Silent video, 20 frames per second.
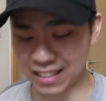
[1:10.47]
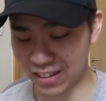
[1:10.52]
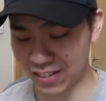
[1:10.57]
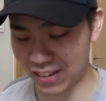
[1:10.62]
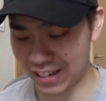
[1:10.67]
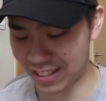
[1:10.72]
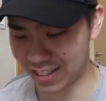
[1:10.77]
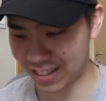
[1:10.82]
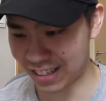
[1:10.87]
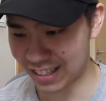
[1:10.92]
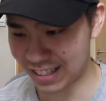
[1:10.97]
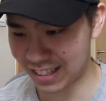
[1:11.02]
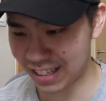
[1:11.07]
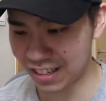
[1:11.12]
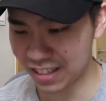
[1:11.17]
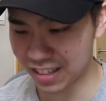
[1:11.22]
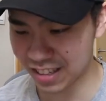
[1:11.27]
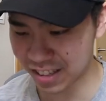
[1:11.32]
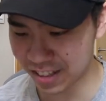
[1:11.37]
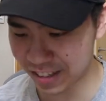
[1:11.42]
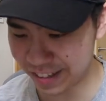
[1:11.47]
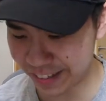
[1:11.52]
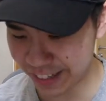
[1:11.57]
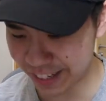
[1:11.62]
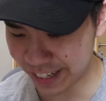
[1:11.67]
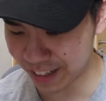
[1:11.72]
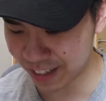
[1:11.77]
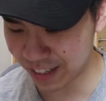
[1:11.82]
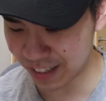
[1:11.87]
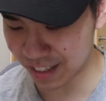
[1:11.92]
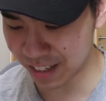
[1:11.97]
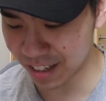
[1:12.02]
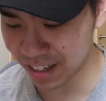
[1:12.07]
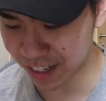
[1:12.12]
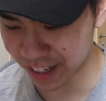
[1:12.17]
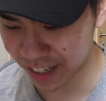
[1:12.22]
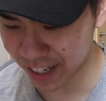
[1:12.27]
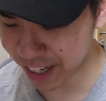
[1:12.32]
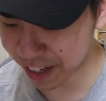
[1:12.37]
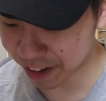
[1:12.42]
So as you can see in the screen right now, there's a
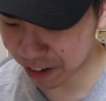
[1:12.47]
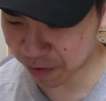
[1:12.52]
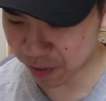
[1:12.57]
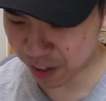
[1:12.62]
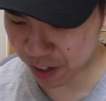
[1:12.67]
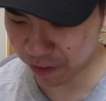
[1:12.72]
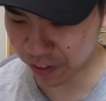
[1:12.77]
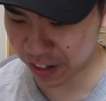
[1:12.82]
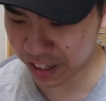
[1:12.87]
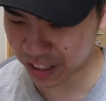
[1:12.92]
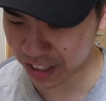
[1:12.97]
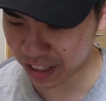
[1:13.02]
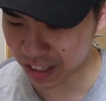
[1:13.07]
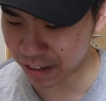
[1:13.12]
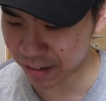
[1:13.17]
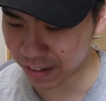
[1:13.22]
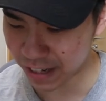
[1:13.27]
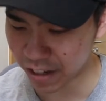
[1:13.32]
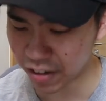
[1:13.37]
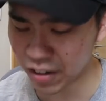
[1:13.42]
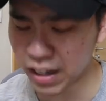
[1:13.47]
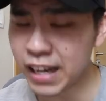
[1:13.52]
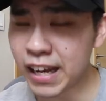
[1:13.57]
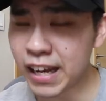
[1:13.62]
lot of Galarian Farfetch around